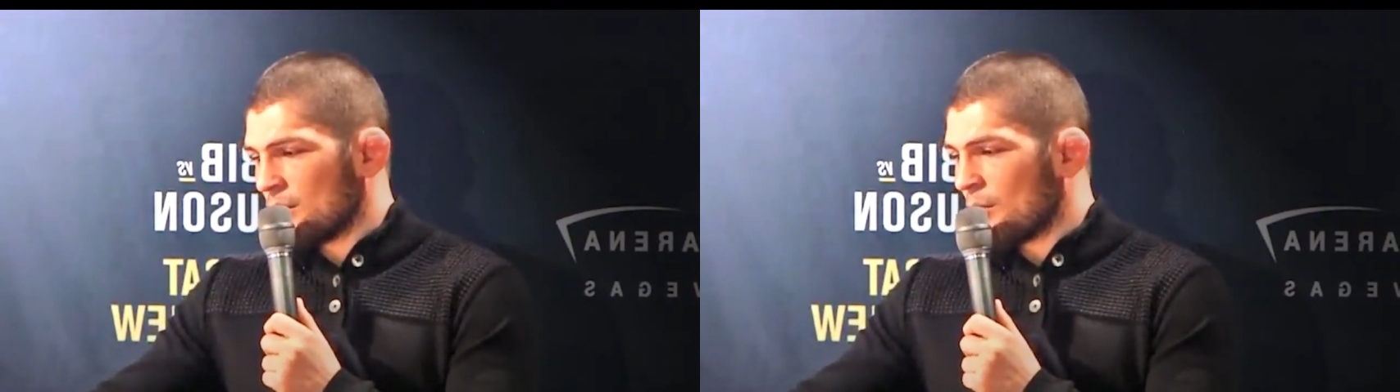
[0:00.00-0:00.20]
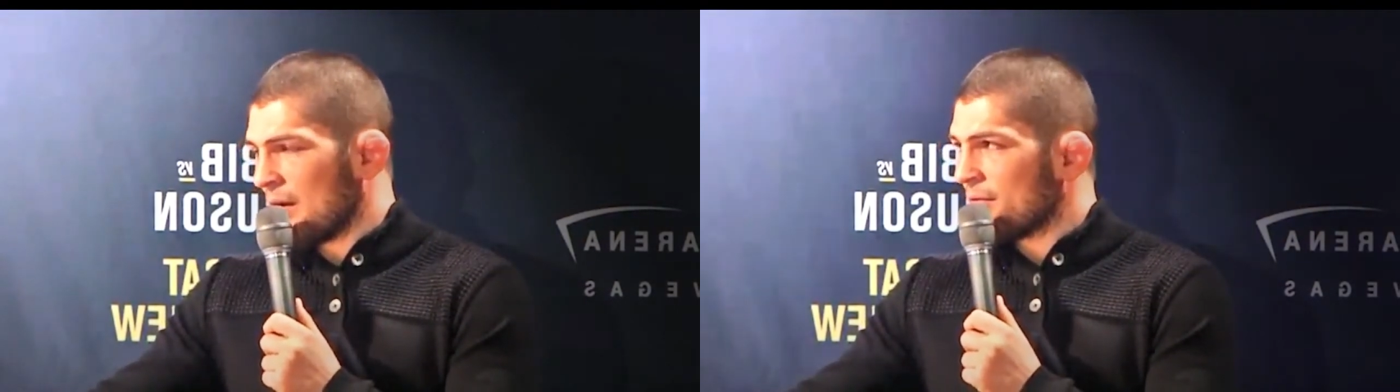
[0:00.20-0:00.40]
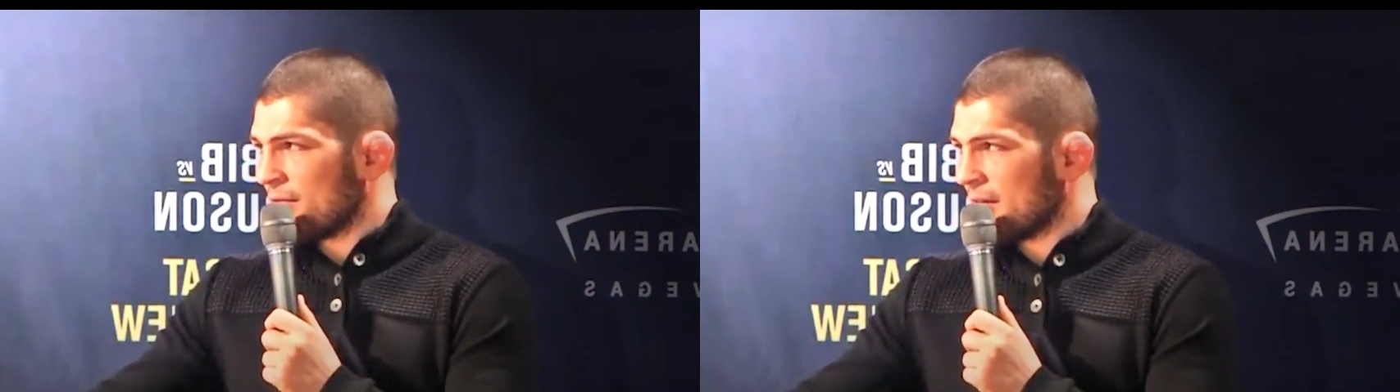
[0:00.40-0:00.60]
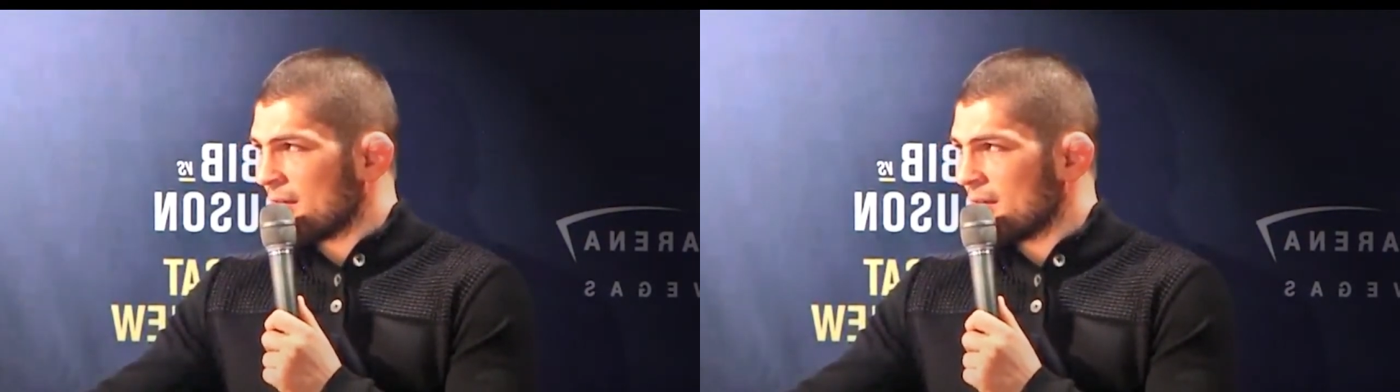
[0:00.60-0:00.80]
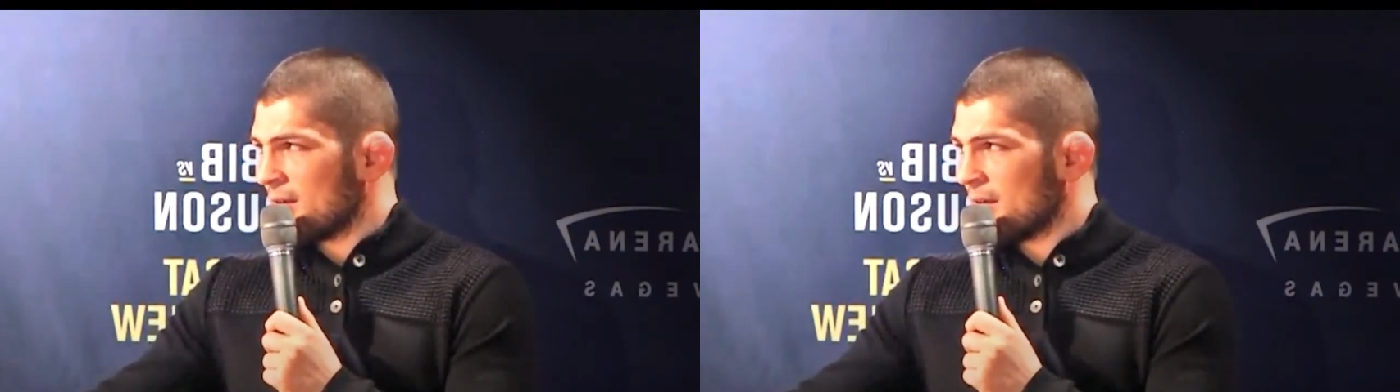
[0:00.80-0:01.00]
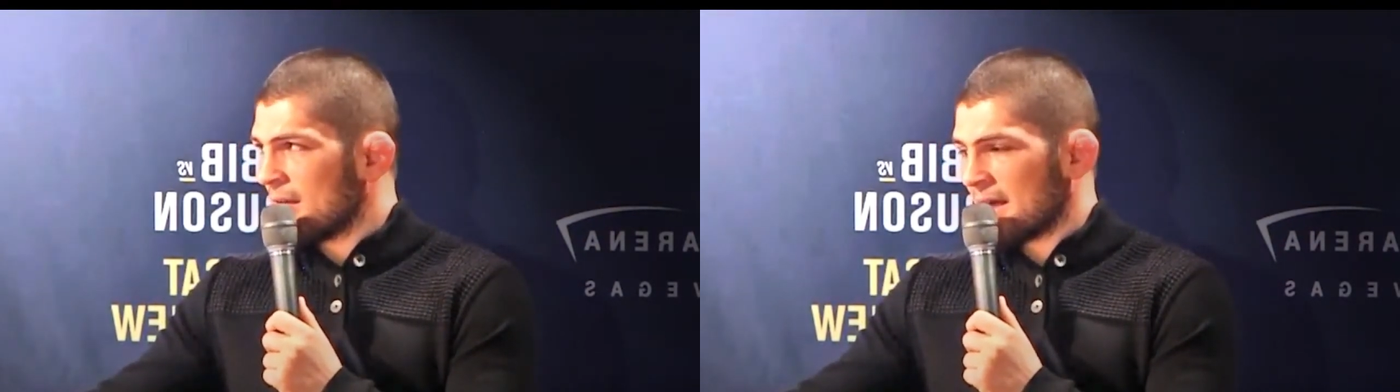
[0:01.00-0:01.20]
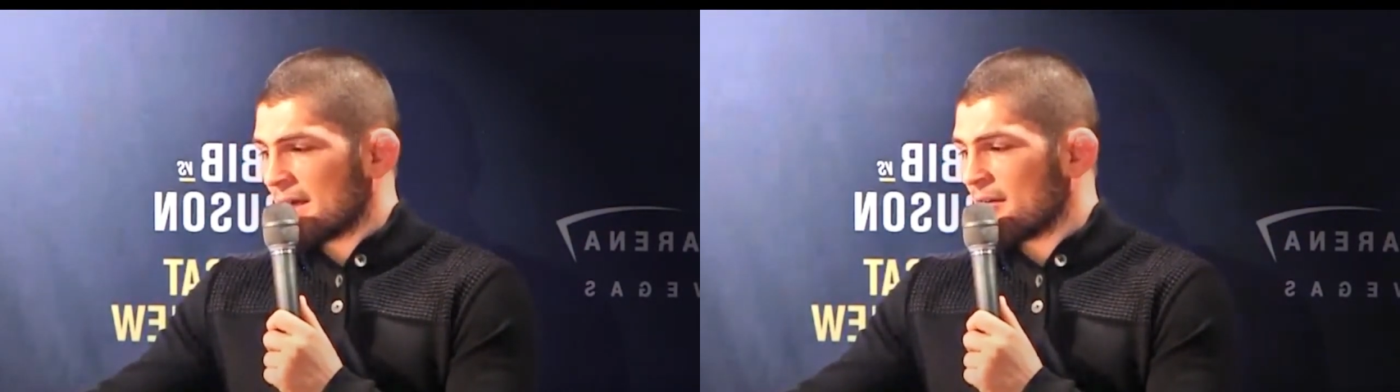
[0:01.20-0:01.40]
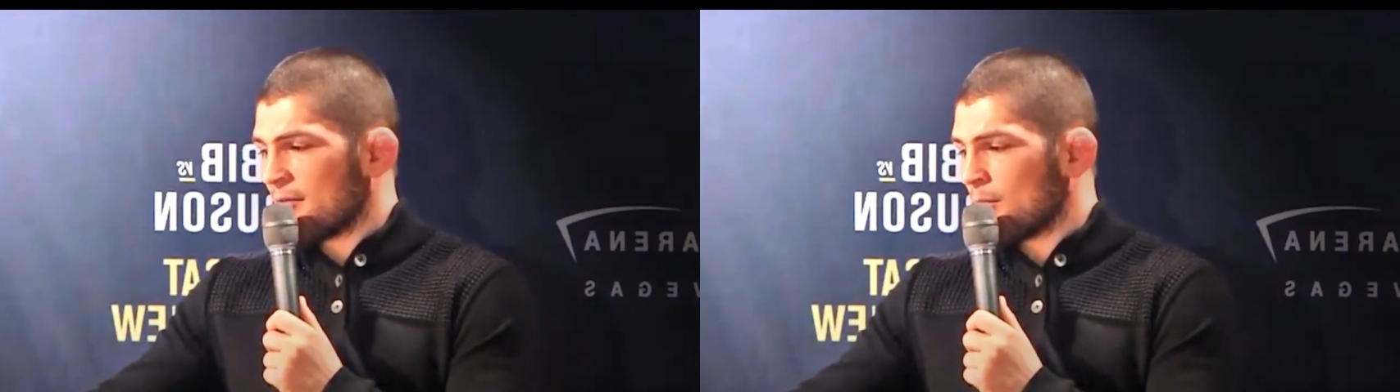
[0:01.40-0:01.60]
one fan, I
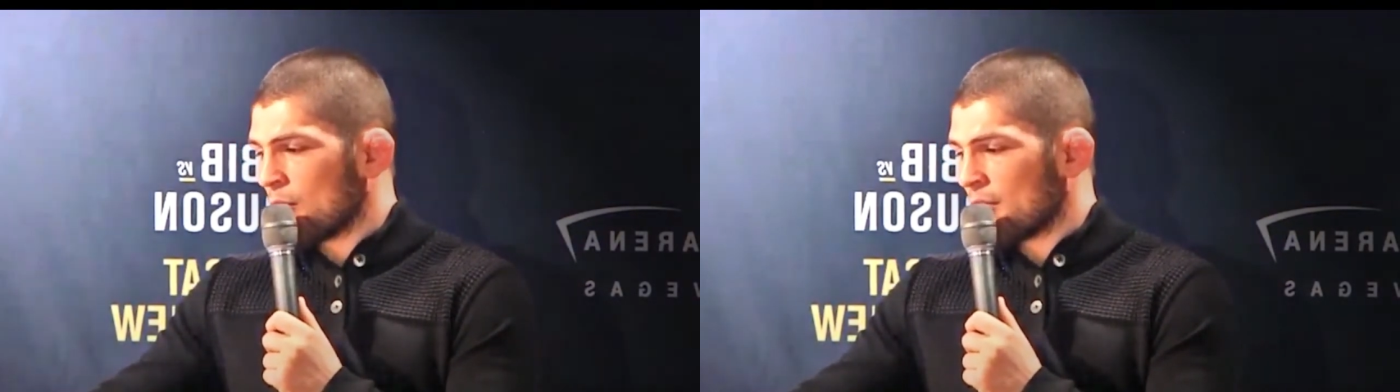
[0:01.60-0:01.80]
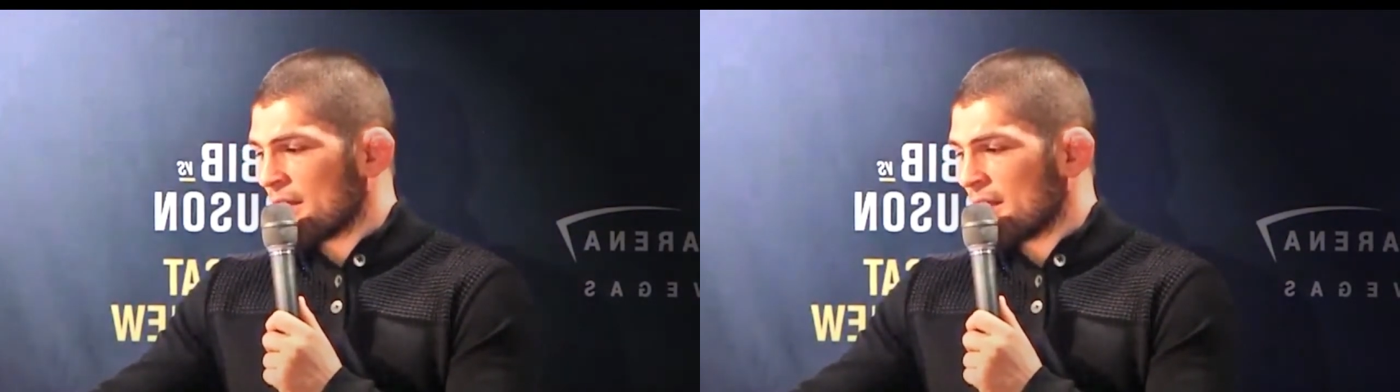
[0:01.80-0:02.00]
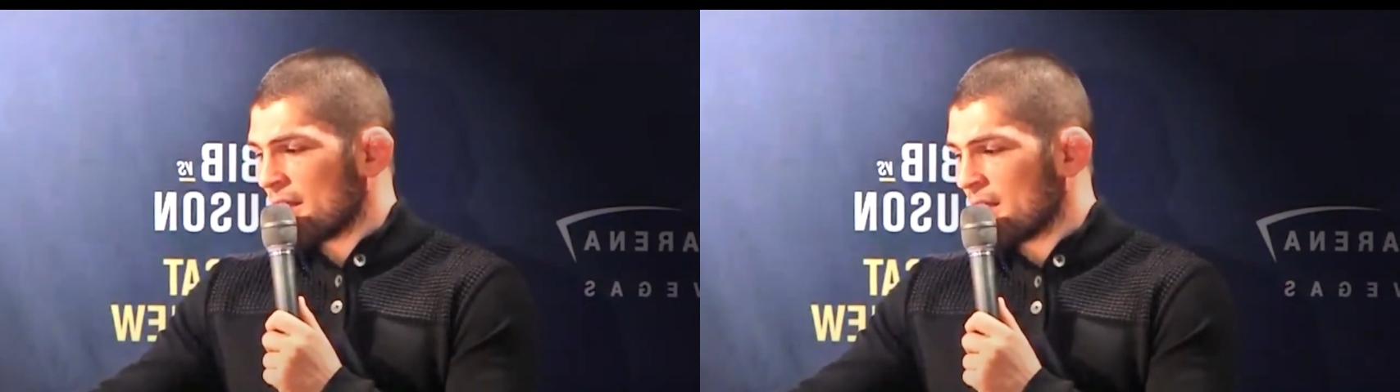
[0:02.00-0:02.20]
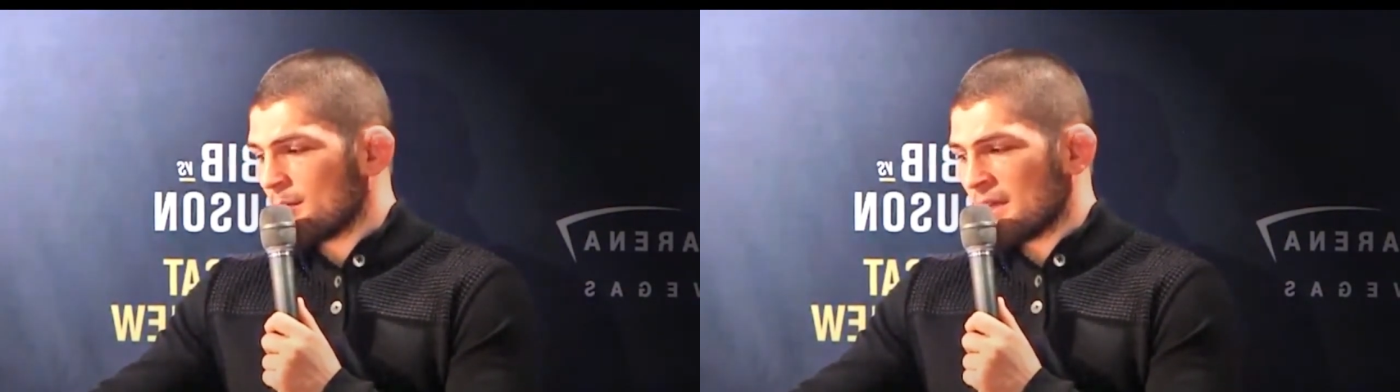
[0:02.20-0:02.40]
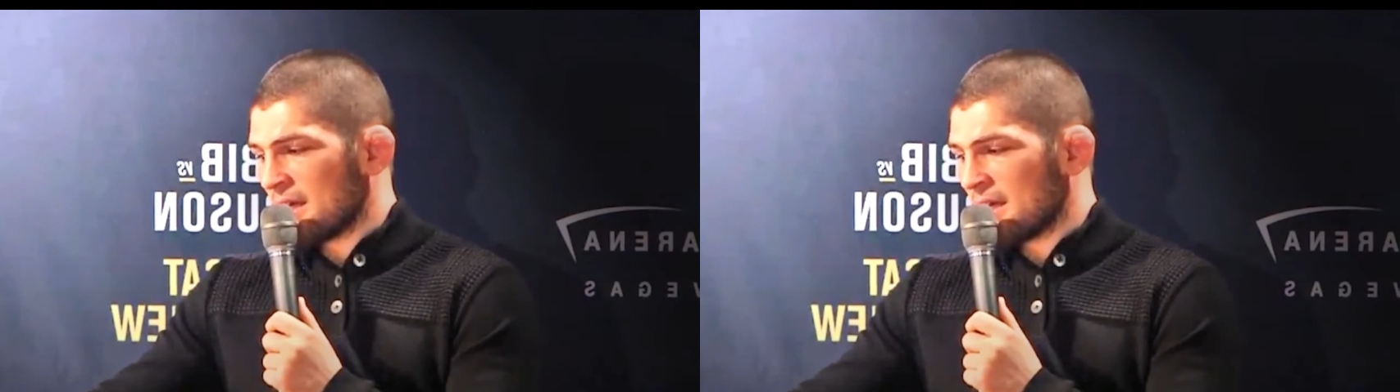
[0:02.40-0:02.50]
have more than him,